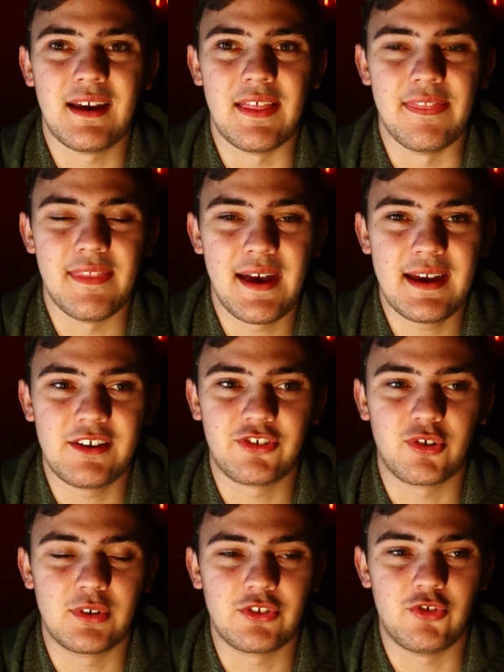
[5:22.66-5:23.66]
And that
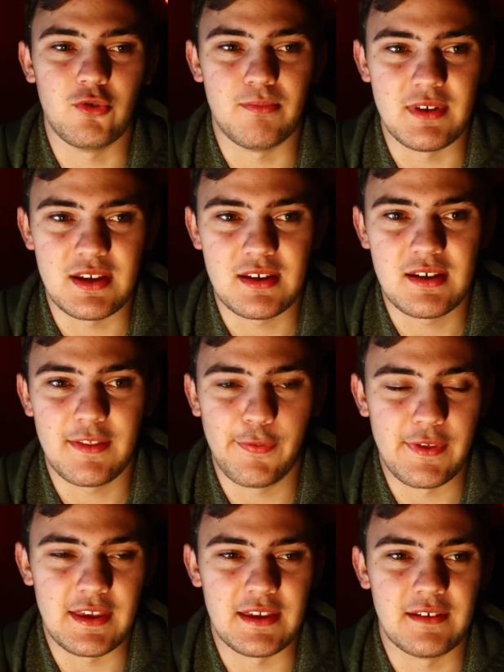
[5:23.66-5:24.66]
is going to be
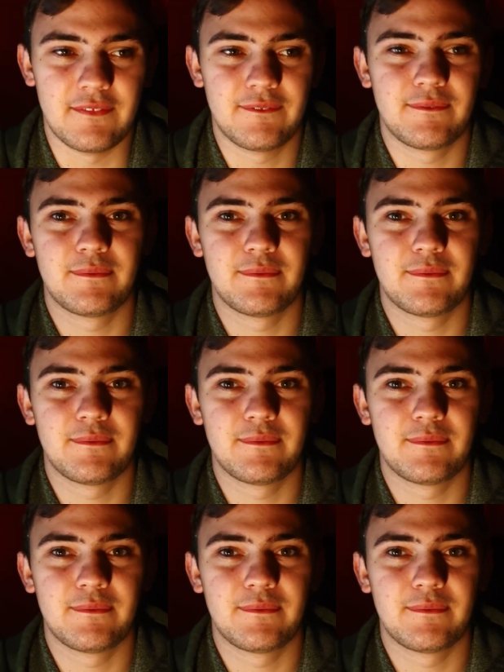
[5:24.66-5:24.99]
the